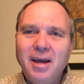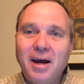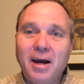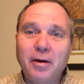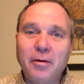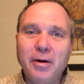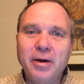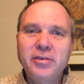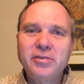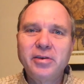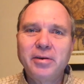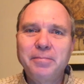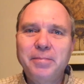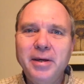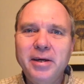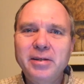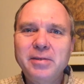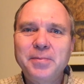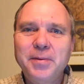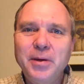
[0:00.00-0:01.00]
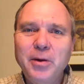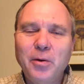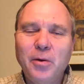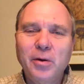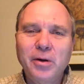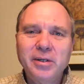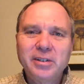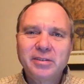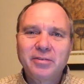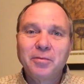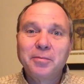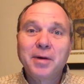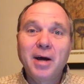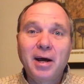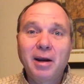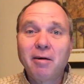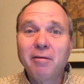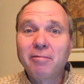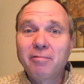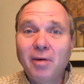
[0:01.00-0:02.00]
Hi, grace and peace be yours from
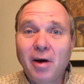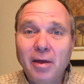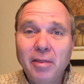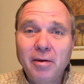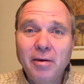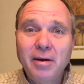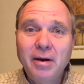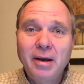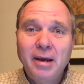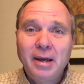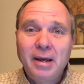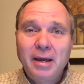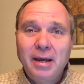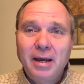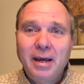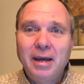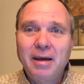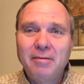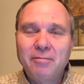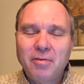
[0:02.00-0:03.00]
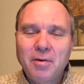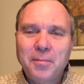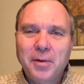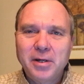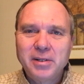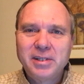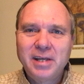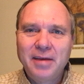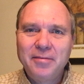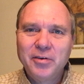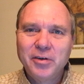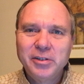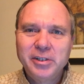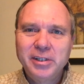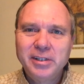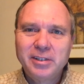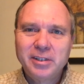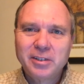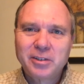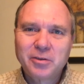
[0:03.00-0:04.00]
God our Father and from our Savior
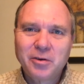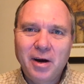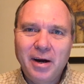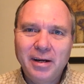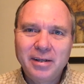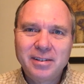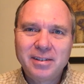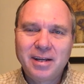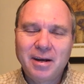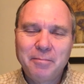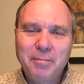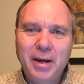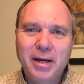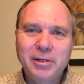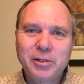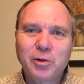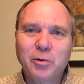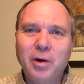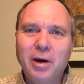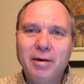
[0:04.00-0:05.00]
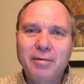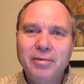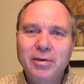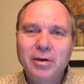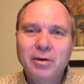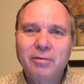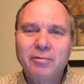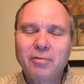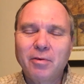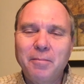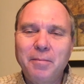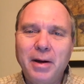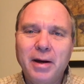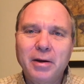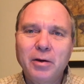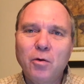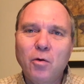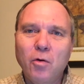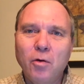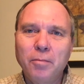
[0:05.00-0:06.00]
Jesus Christ. I'm Pastor Ralph Hill from
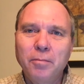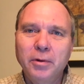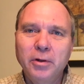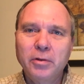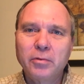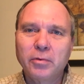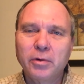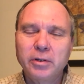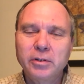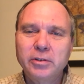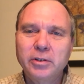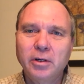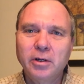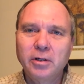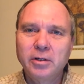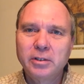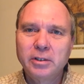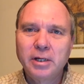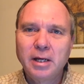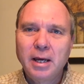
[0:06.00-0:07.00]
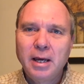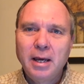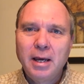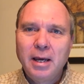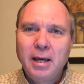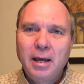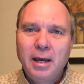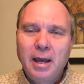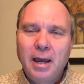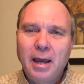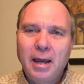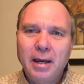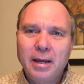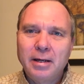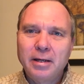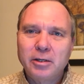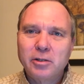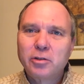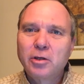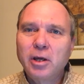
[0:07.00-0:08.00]
Mount Horeb Lutheran Church,
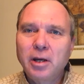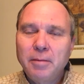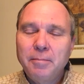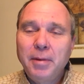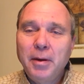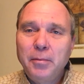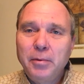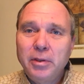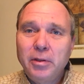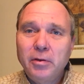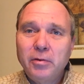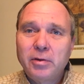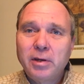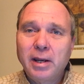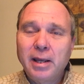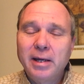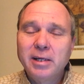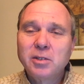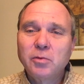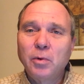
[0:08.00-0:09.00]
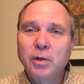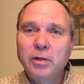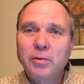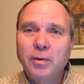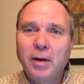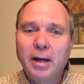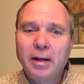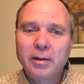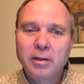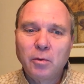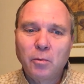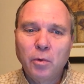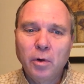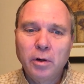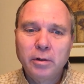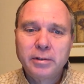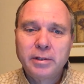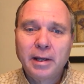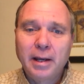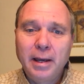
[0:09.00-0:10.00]
and it's good to be with you today as we dwell on the
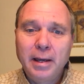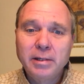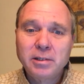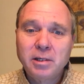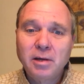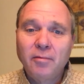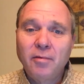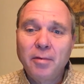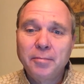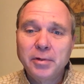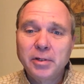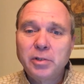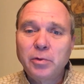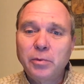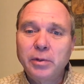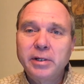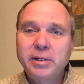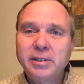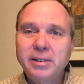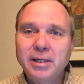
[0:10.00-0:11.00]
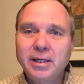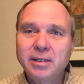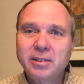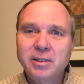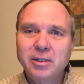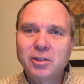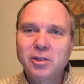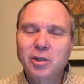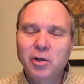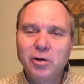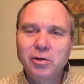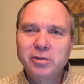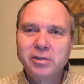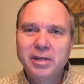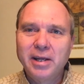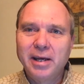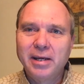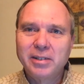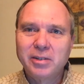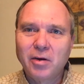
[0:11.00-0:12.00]
Word. Today is November 26th, it's
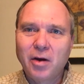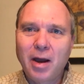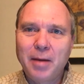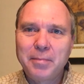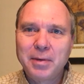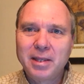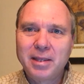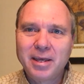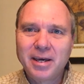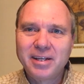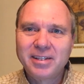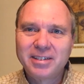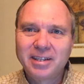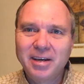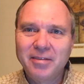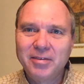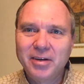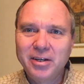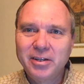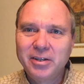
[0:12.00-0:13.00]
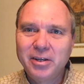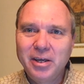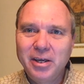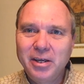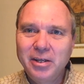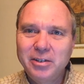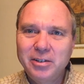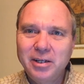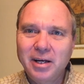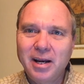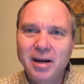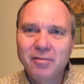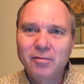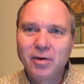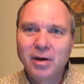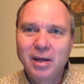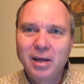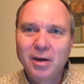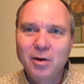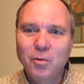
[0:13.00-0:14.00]
Thursday, so happy Thanksgiving to each and
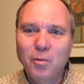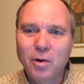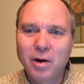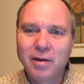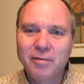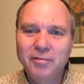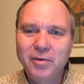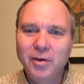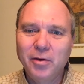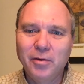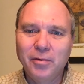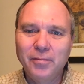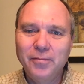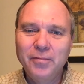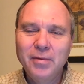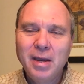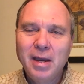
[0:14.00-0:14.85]
every one of you.